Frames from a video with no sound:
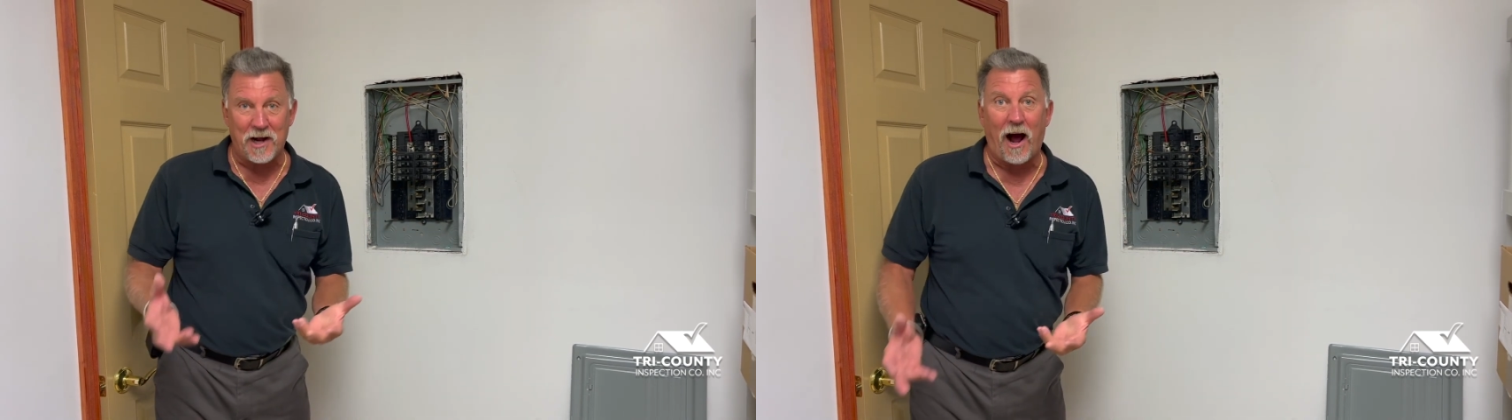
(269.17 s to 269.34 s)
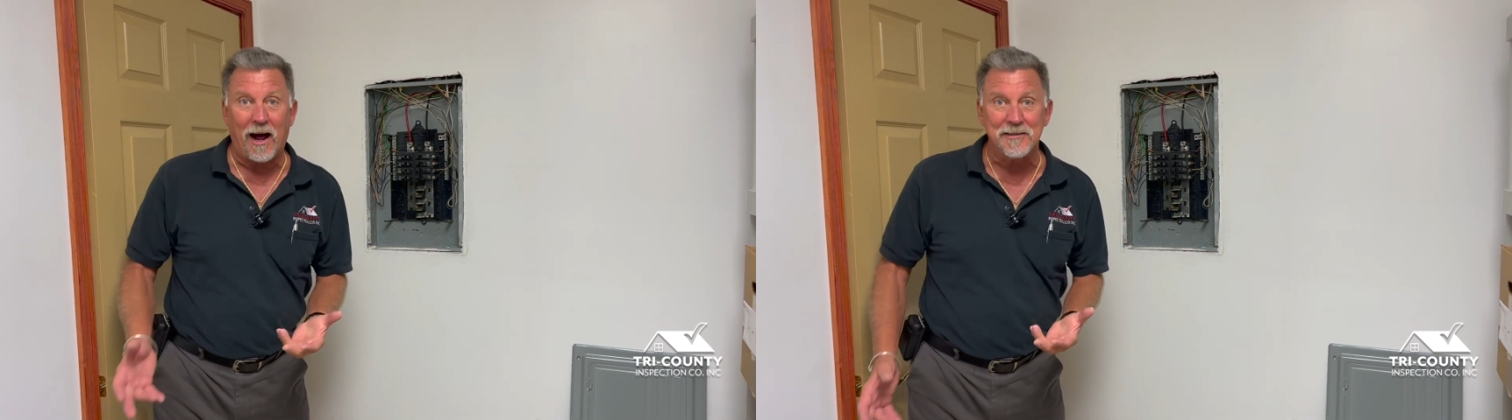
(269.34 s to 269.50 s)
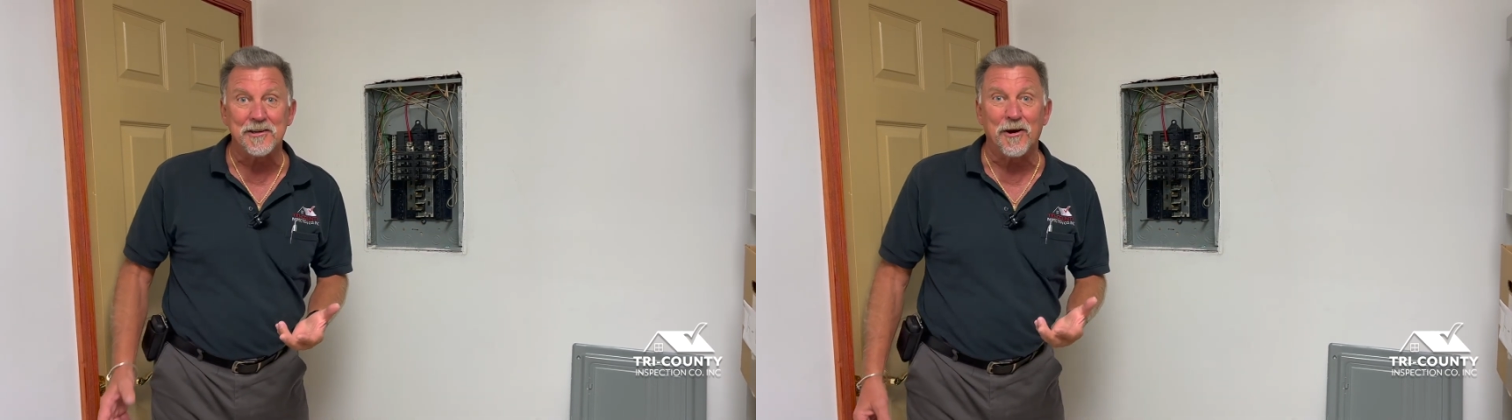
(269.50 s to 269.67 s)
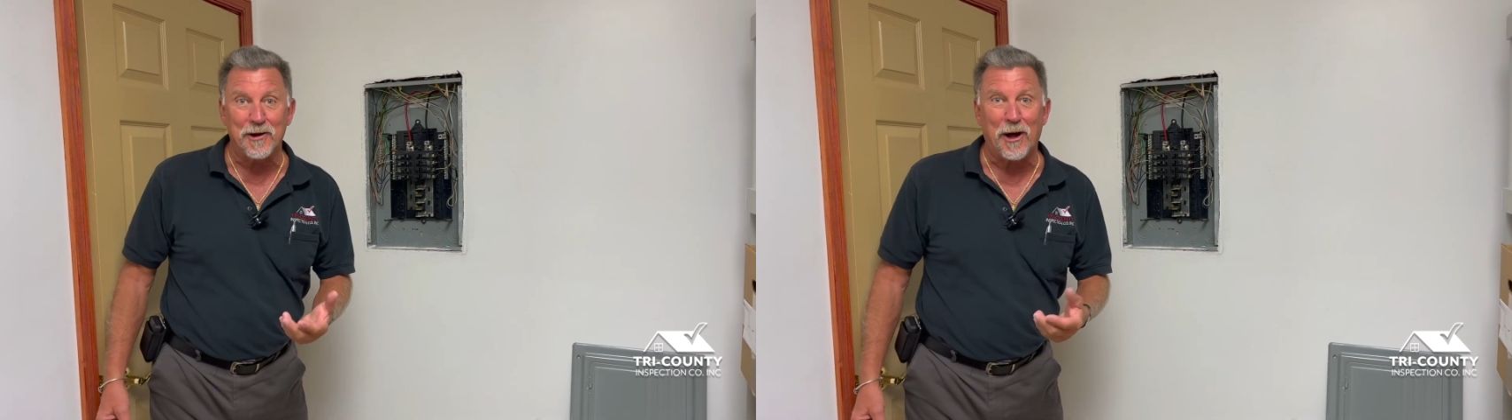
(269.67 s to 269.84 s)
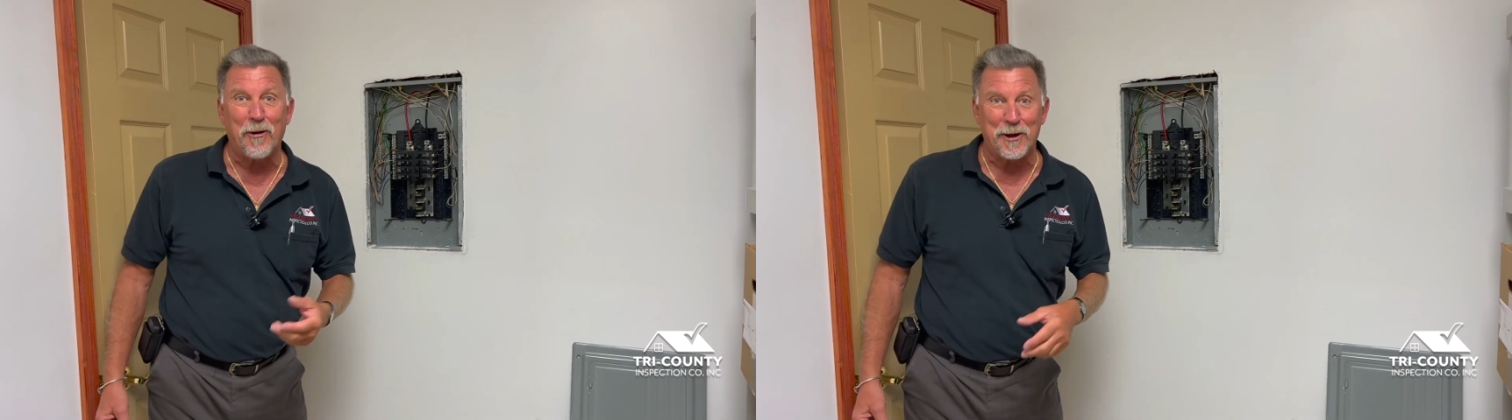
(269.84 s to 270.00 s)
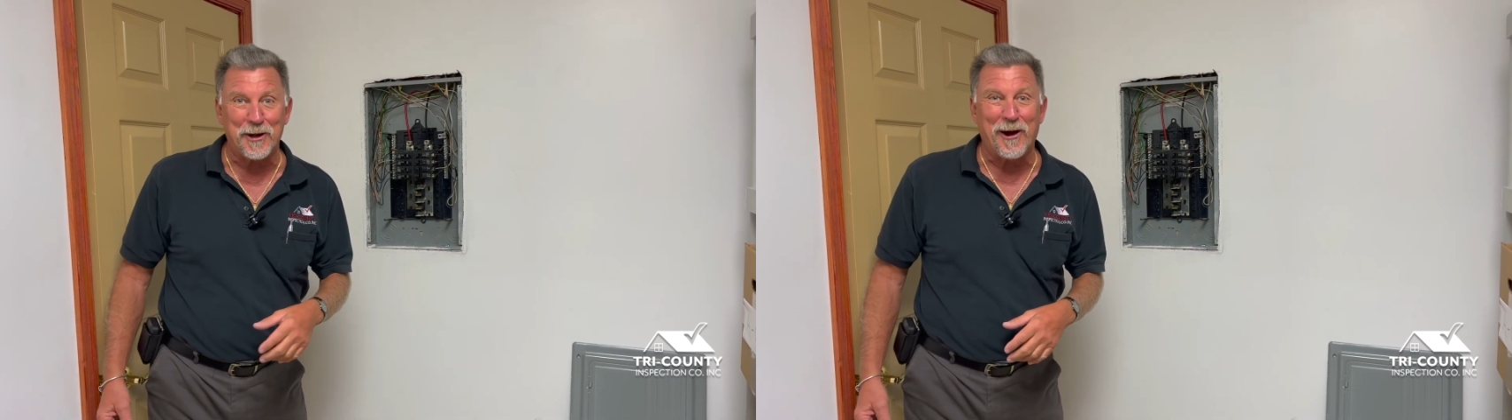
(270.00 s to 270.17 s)
condo
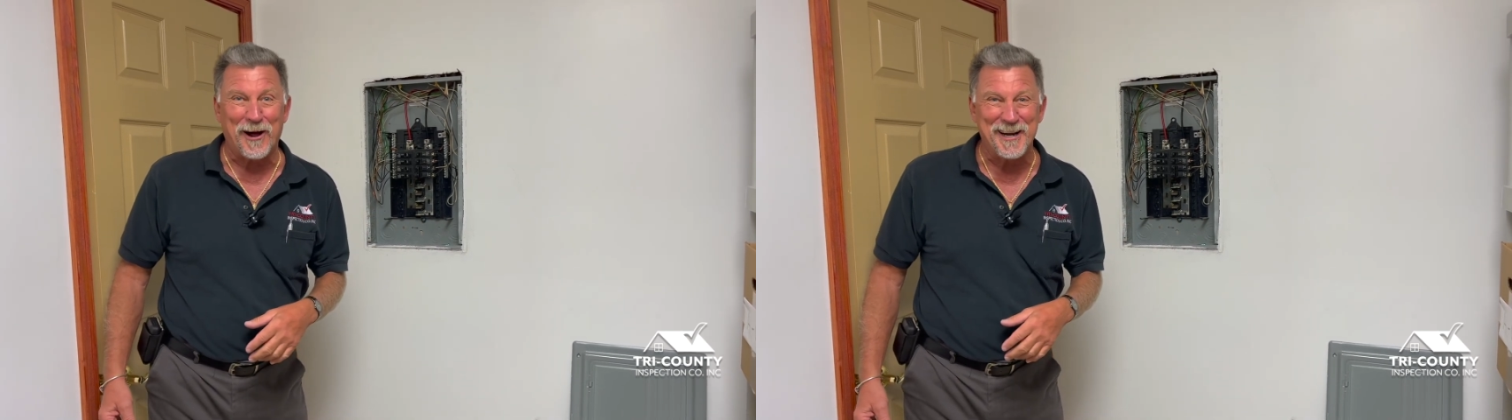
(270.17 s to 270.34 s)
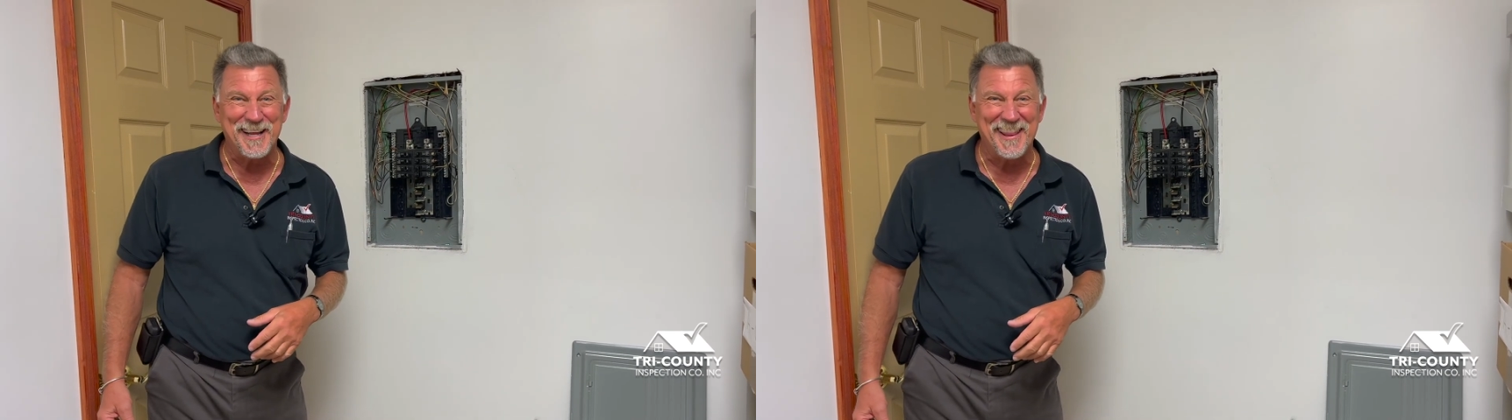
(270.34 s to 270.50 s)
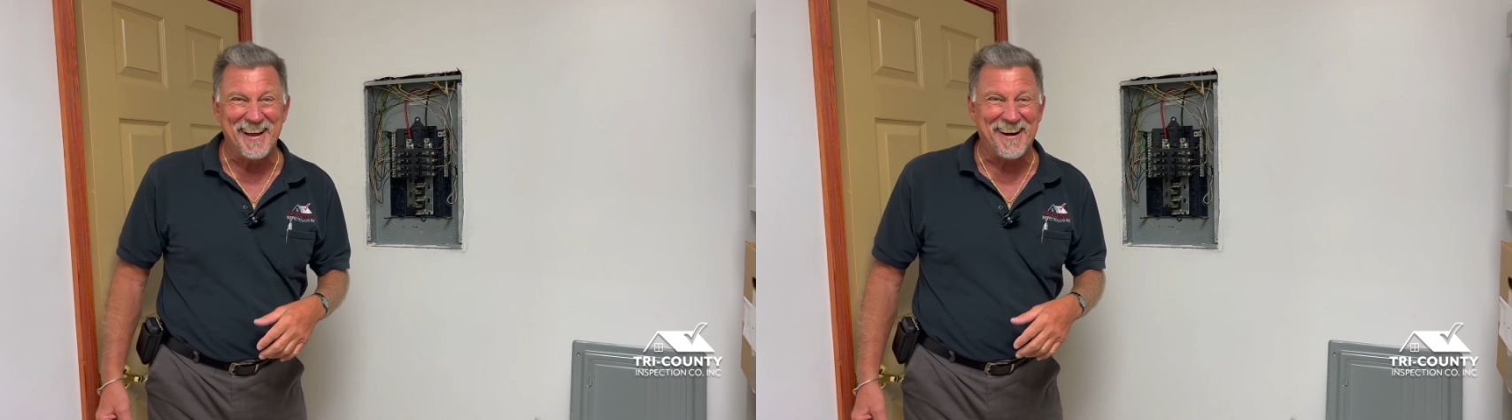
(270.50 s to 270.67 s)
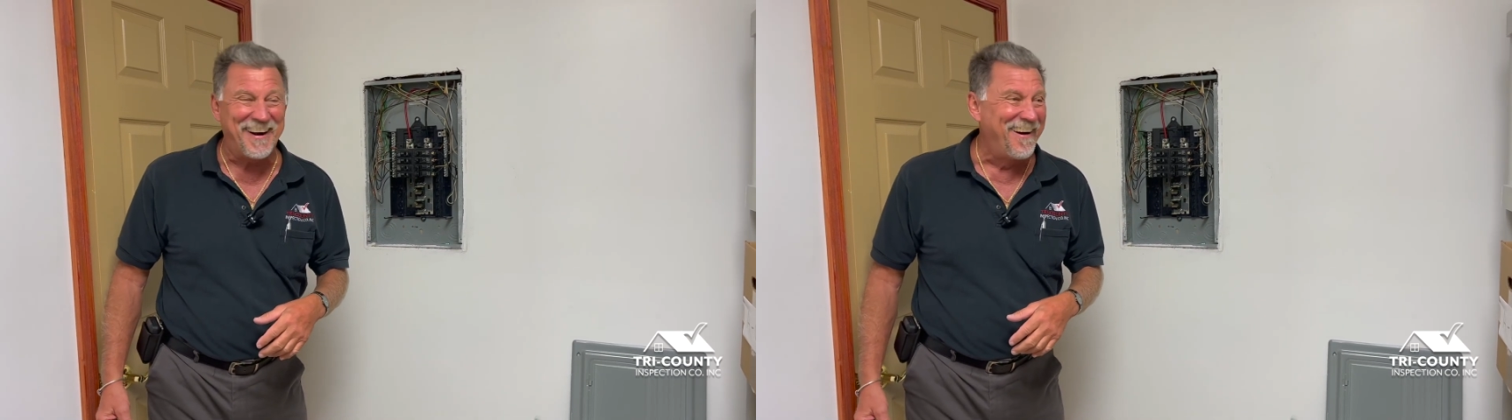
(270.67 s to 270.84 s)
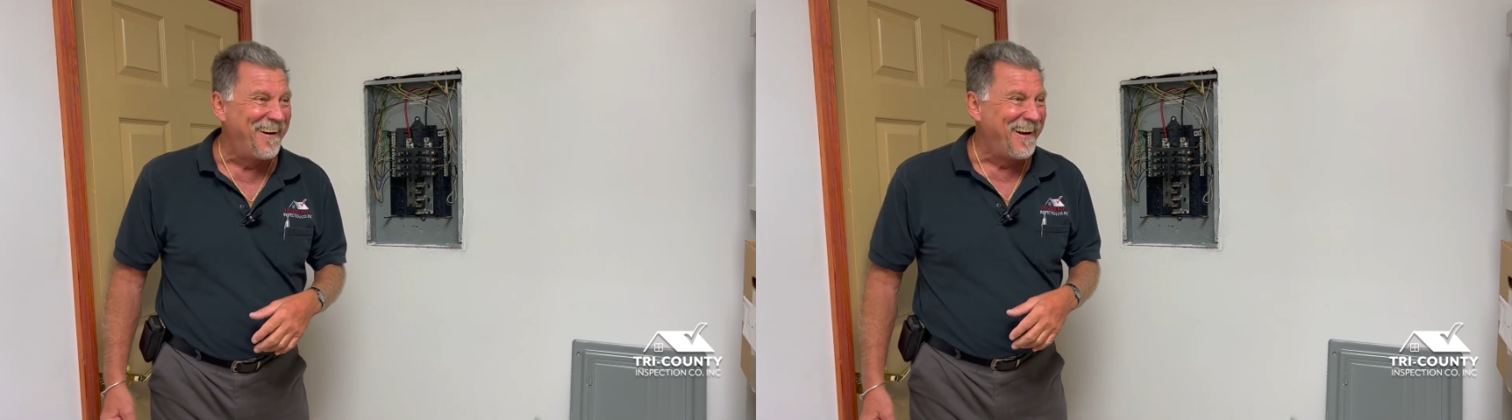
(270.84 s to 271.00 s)
going on in there.